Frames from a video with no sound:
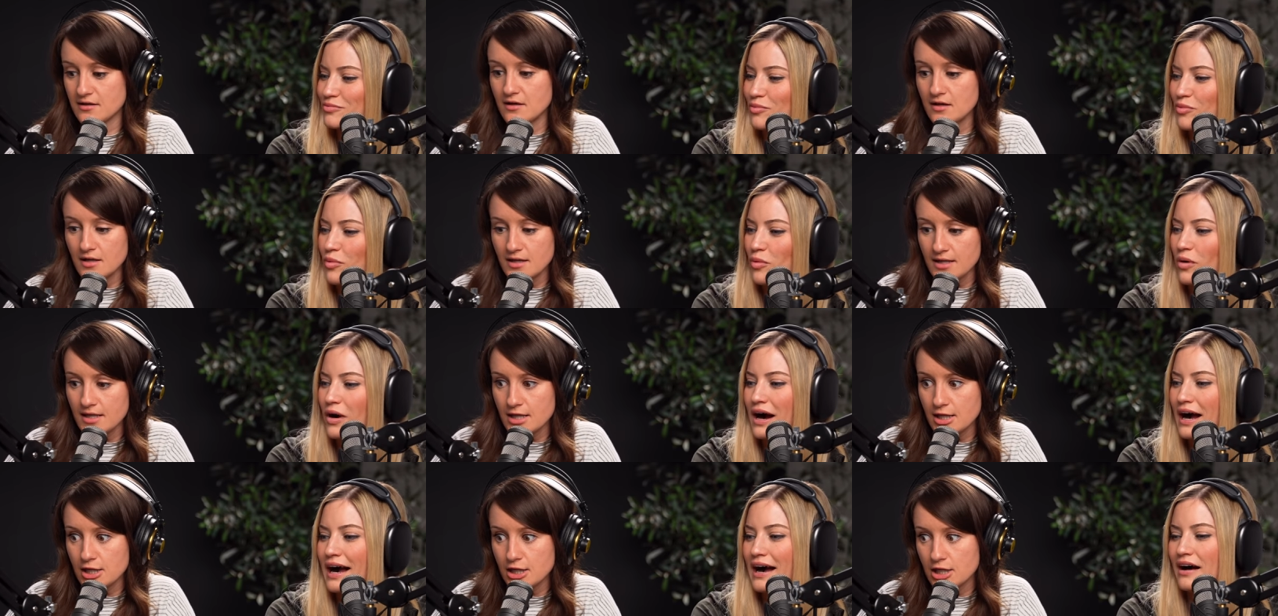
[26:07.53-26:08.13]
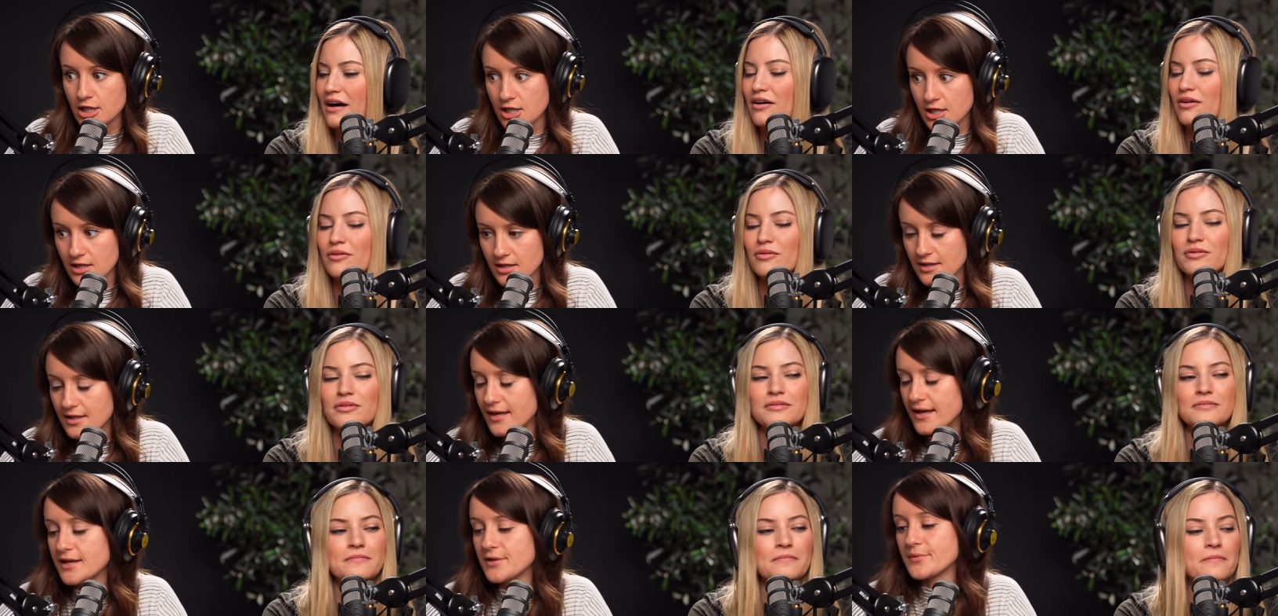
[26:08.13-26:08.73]
Speaker 1: wow.
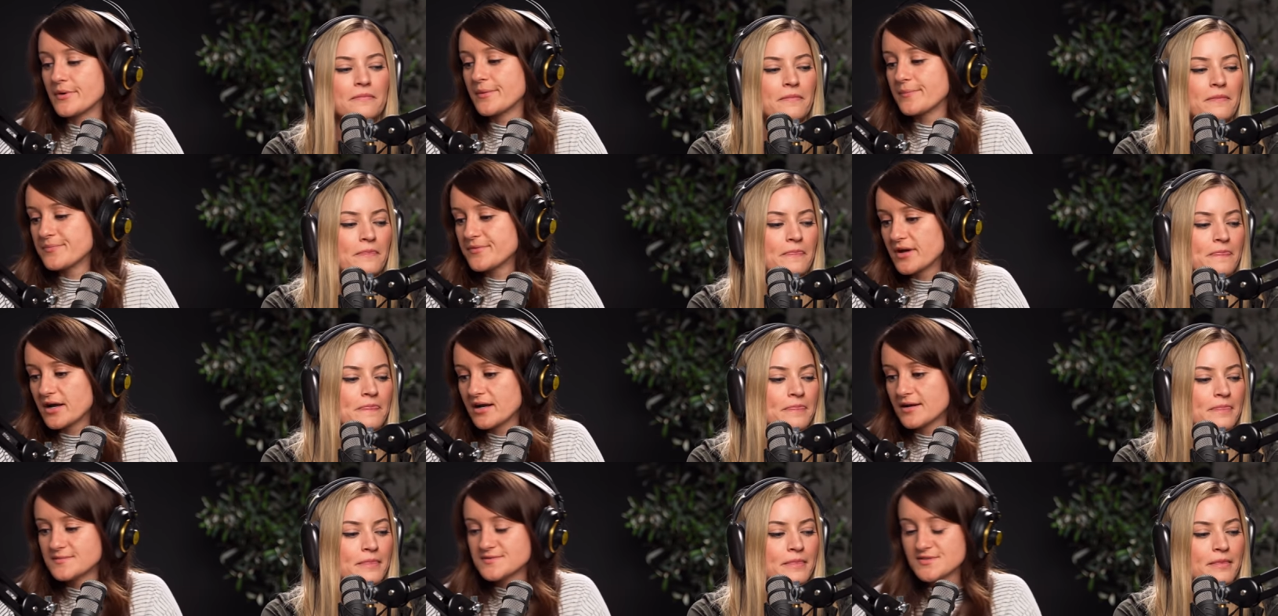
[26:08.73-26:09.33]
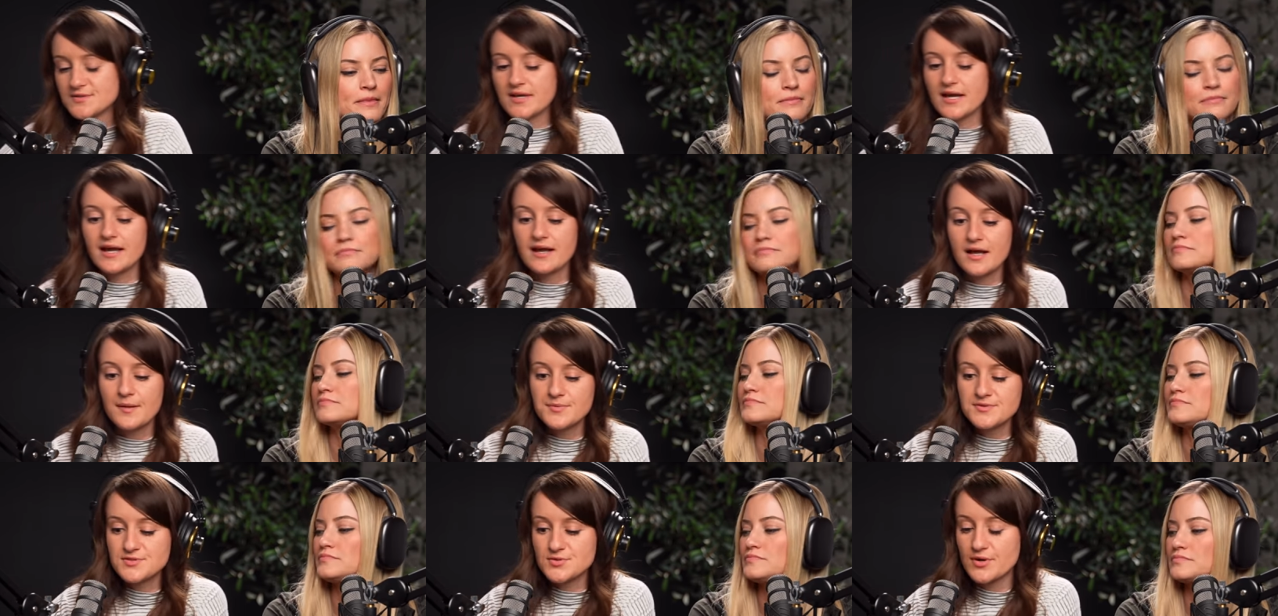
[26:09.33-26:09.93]
Anyway, um, so yeah,
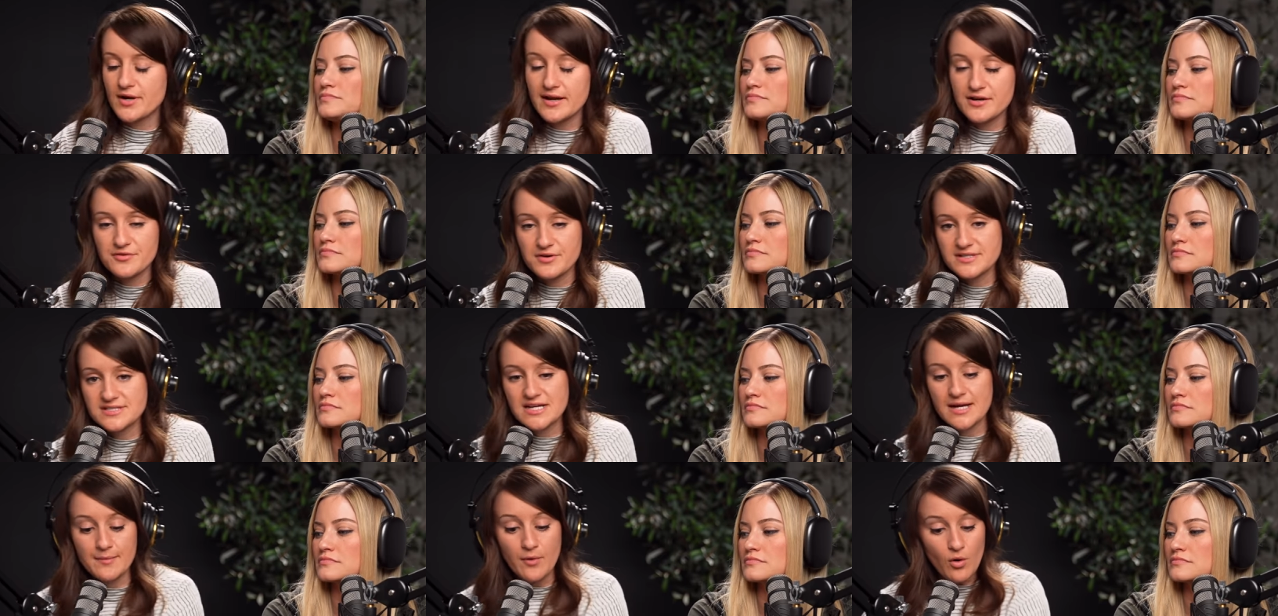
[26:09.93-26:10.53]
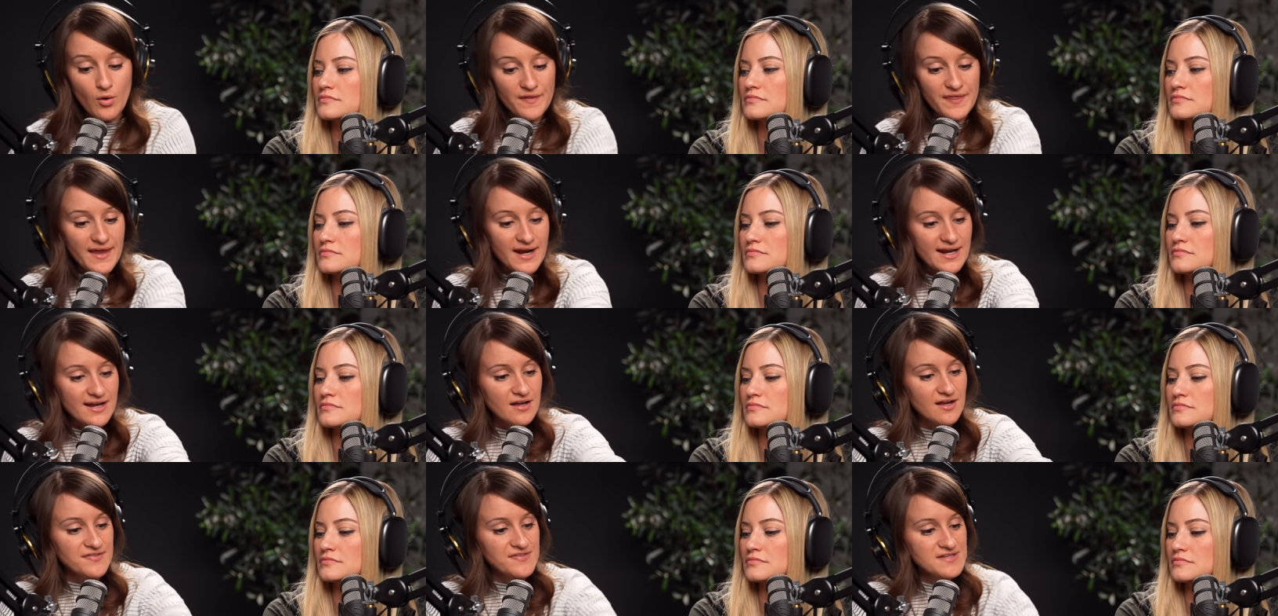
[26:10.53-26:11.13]
Apple Store I had a great time. Oh, and then I
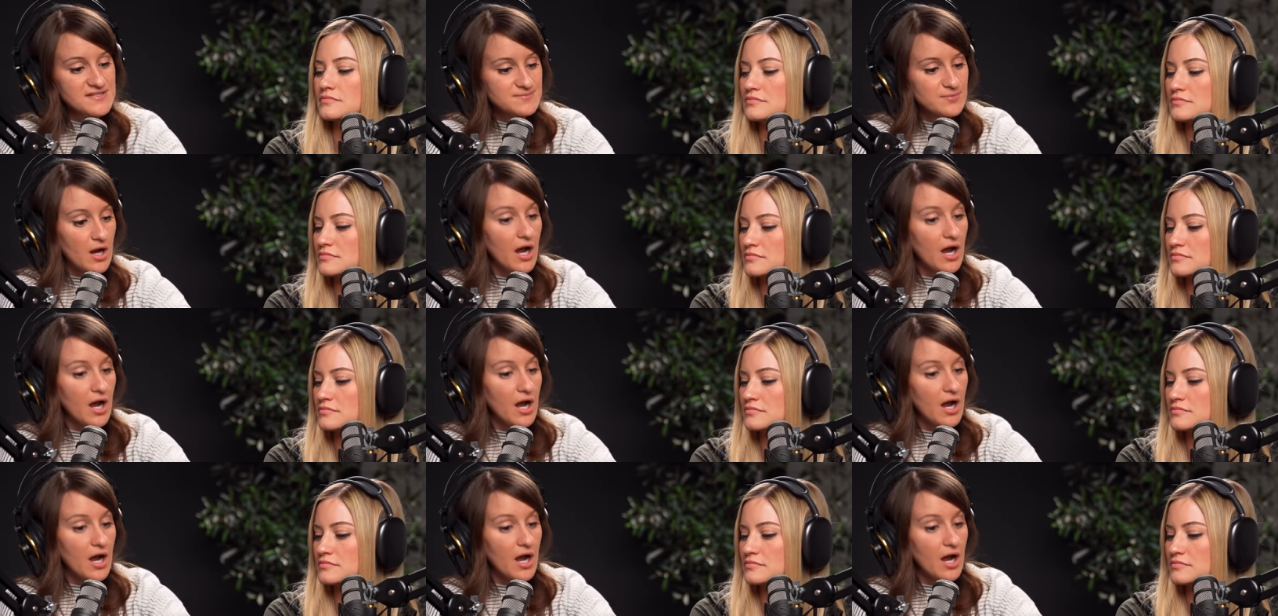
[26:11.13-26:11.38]
got this.